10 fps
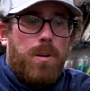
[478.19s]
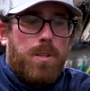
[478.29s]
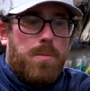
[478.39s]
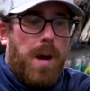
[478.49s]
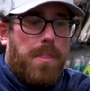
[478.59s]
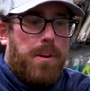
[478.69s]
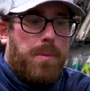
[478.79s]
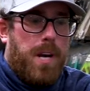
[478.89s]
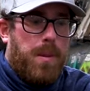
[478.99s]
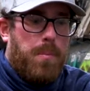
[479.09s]
Which is my theory
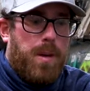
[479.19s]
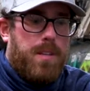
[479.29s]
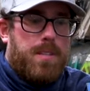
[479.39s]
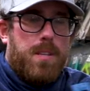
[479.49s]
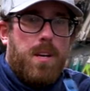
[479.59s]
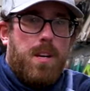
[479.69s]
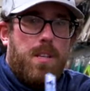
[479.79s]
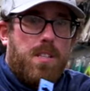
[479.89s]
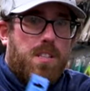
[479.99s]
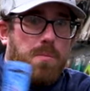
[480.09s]
behind the pinks.
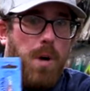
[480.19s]
This is a